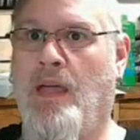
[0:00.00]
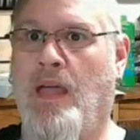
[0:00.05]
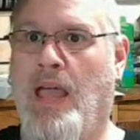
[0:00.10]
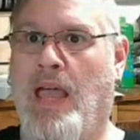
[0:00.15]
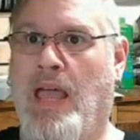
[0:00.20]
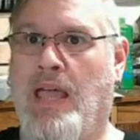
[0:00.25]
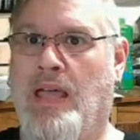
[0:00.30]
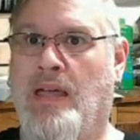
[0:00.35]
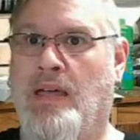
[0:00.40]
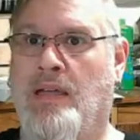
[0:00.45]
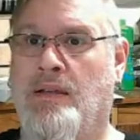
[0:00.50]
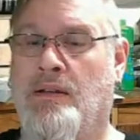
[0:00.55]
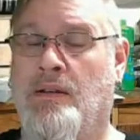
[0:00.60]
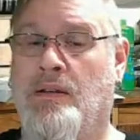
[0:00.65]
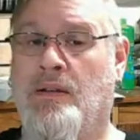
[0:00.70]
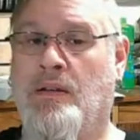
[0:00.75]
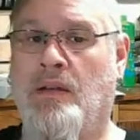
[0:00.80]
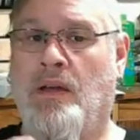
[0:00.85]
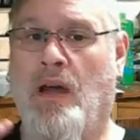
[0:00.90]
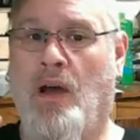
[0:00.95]

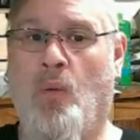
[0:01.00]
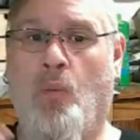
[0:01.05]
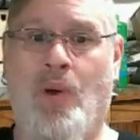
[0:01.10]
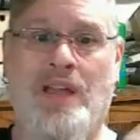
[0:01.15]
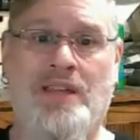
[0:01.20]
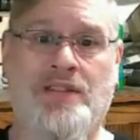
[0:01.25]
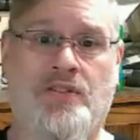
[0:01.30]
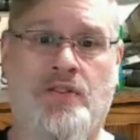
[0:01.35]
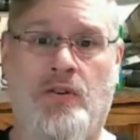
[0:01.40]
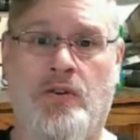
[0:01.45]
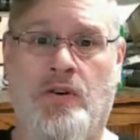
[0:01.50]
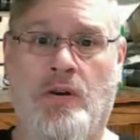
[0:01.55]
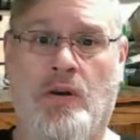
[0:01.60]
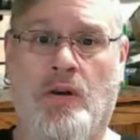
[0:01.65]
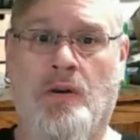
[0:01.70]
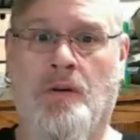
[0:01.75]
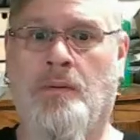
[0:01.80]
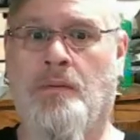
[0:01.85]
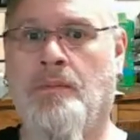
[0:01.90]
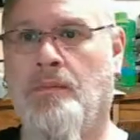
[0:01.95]
and a
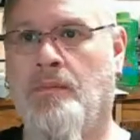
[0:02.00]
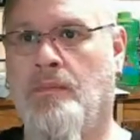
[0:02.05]
Westerner,